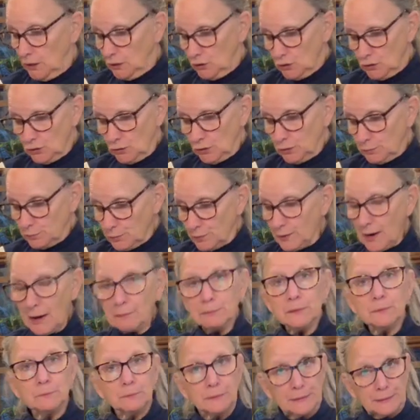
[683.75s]
You could
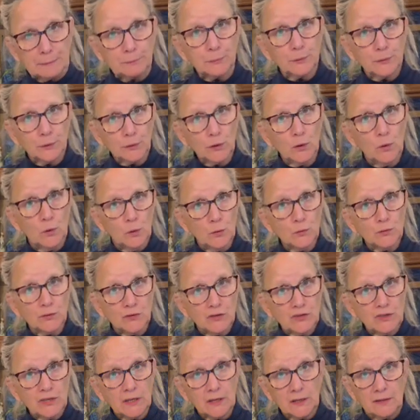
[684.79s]
probably put a whole
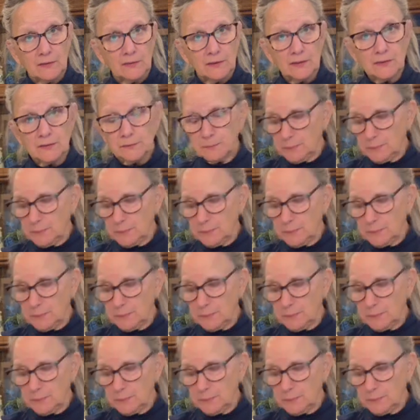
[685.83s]
stick in this,